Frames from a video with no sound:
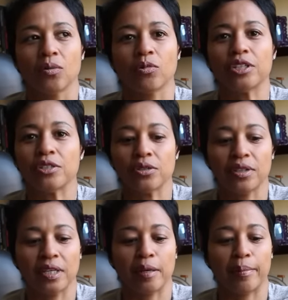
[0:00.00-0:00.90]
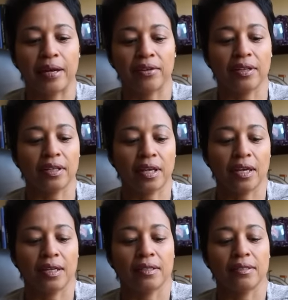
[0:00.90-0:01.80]
What do you think about it?
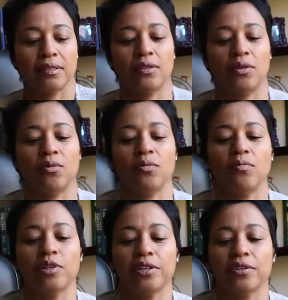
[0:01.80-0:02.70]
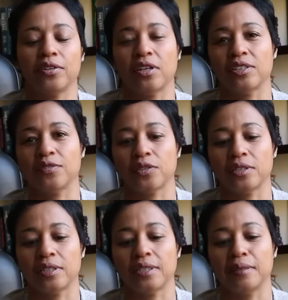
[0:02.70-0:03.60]
And, you know, what are your thoughts
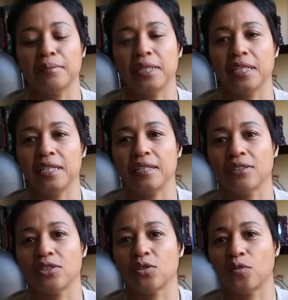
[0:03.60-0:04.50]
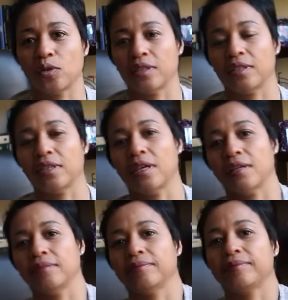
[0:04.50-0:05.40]
versus the mini and so forth?
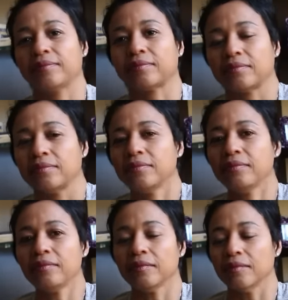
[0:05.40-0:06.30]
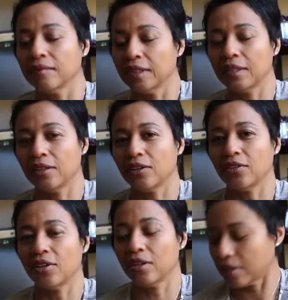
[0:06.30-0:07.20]
And, you
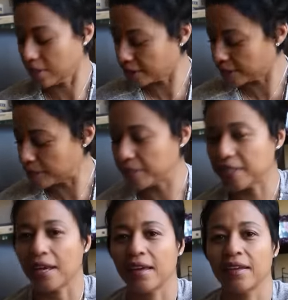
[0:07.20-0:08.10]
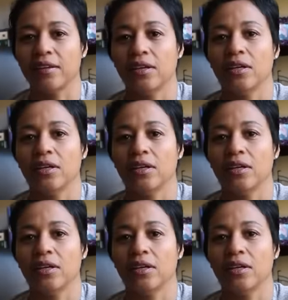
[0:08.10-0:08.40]
know, a lot of them said,